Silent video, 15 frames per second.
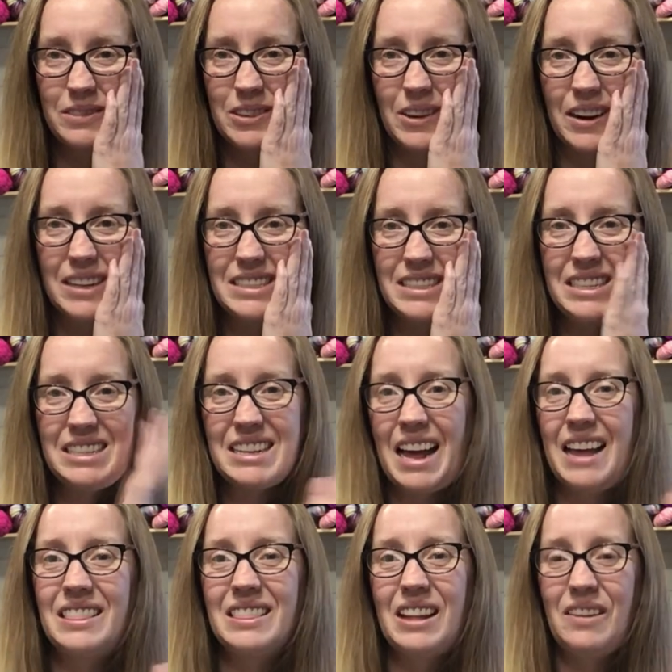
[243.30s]
crazies.
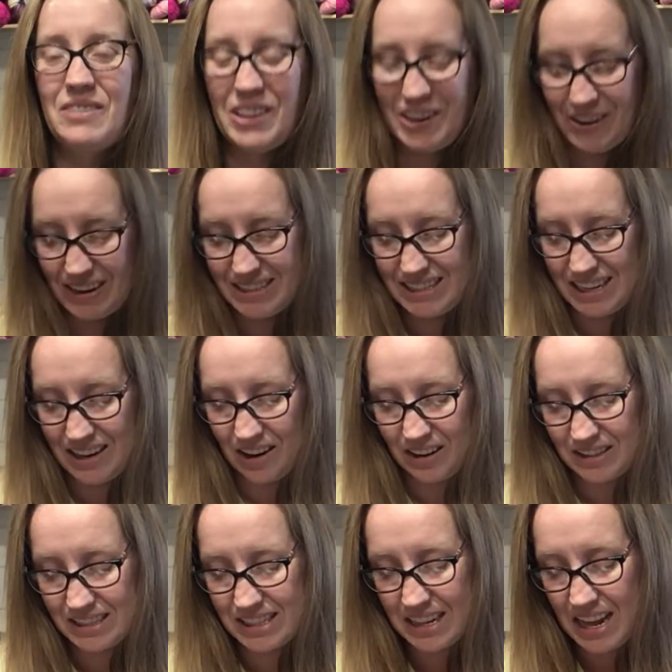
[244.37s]
I love the crazy
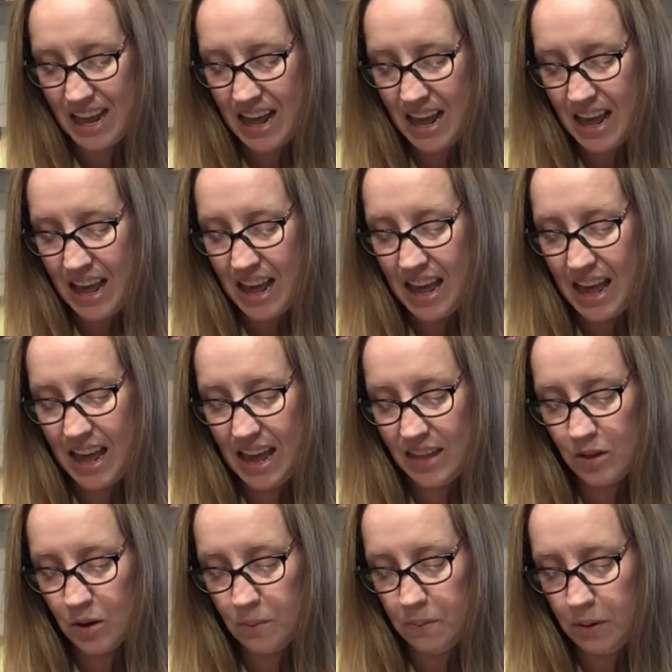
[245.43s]
yarns. And
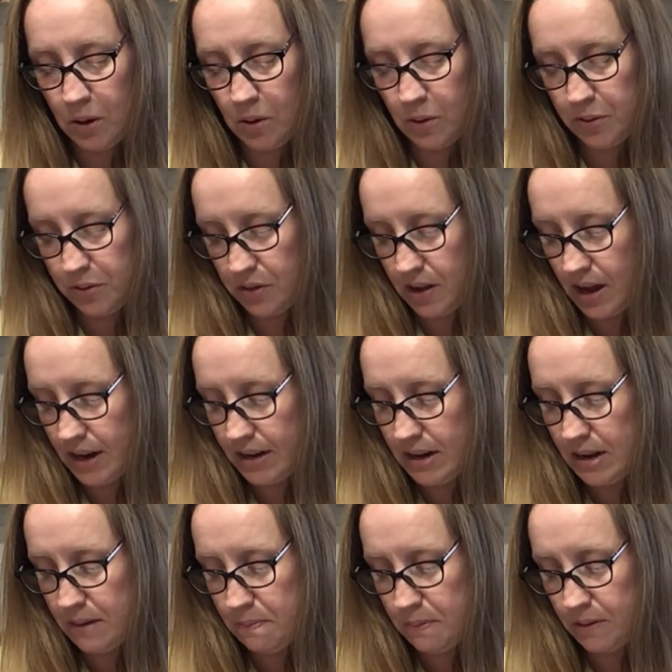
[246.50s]
they're both
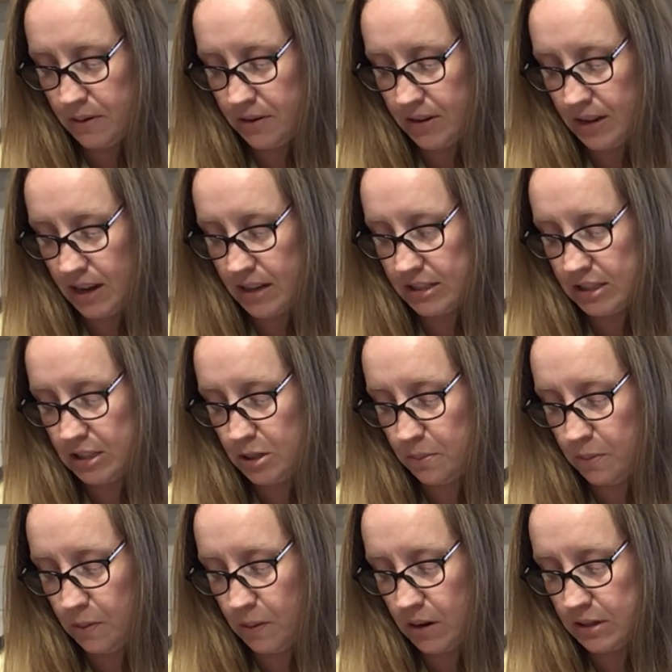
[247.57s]
90%
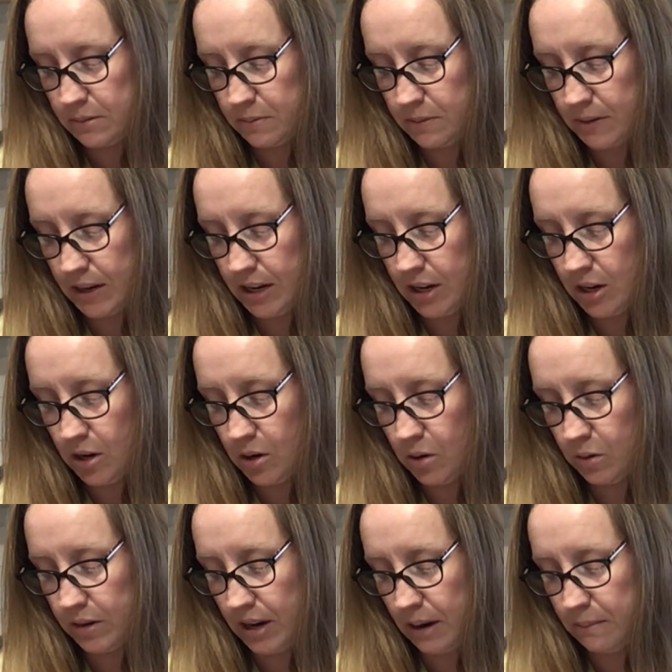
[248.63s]
superwash merino,
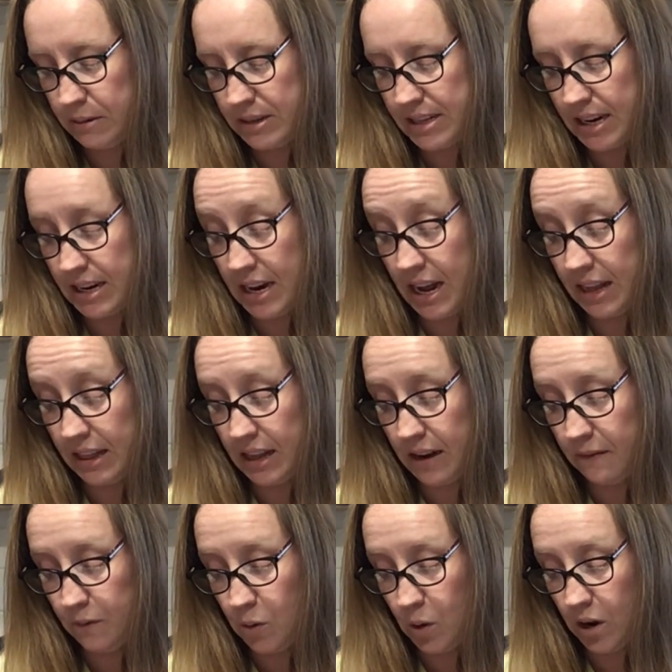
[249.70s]
10% nylon,
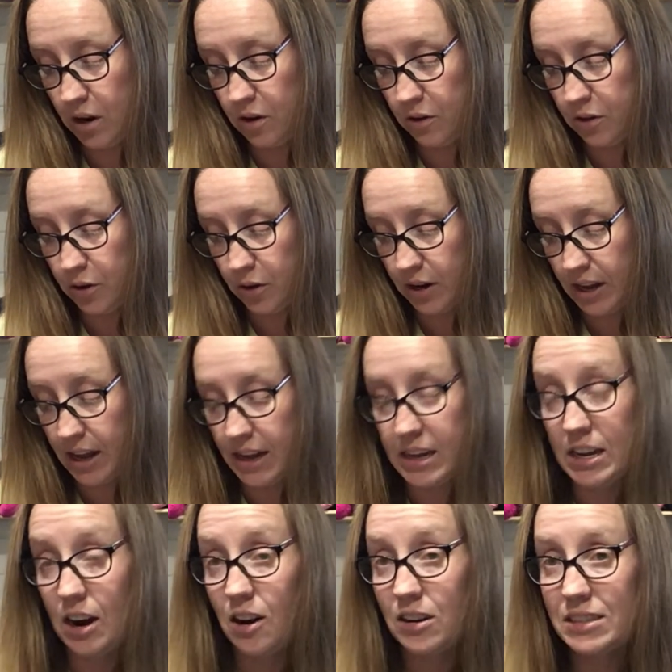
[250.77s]
438
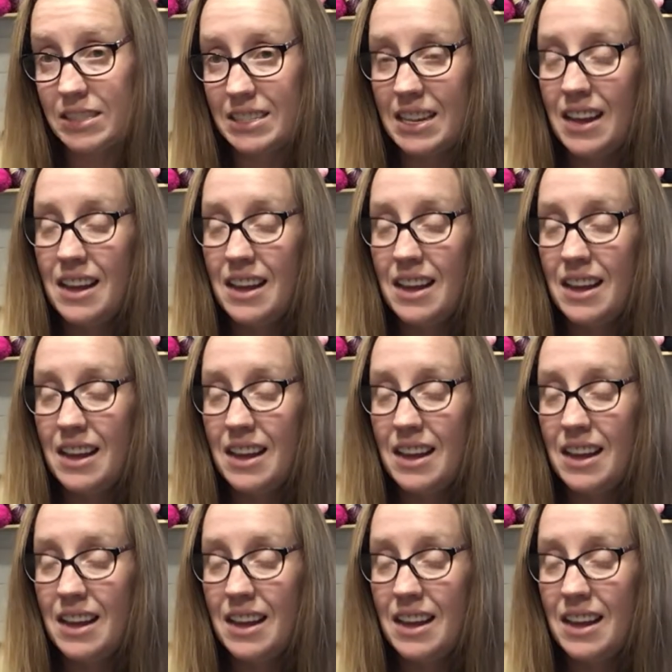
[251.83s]
yards.